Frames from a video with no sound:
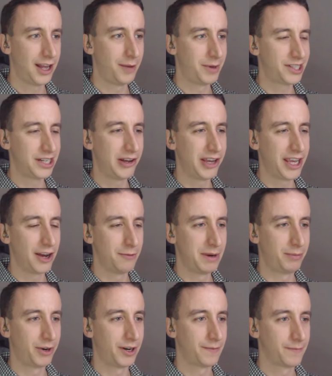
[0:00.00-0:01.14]
How much? Now I can't
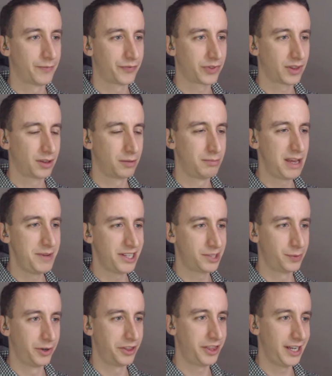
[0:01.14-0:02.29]
remember. Maybe
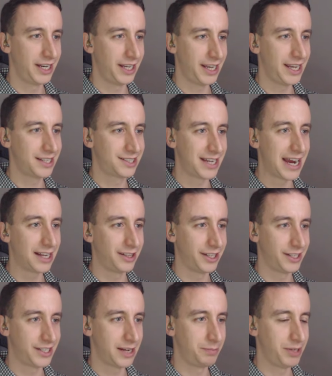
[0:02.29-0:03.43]
it's worth
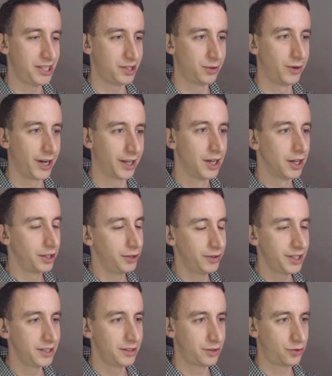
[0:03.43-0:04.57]
exactly a 10 piece oink.
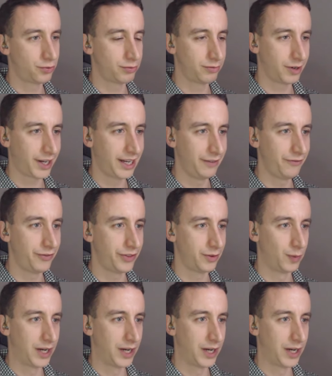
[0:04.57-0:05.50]
You can give...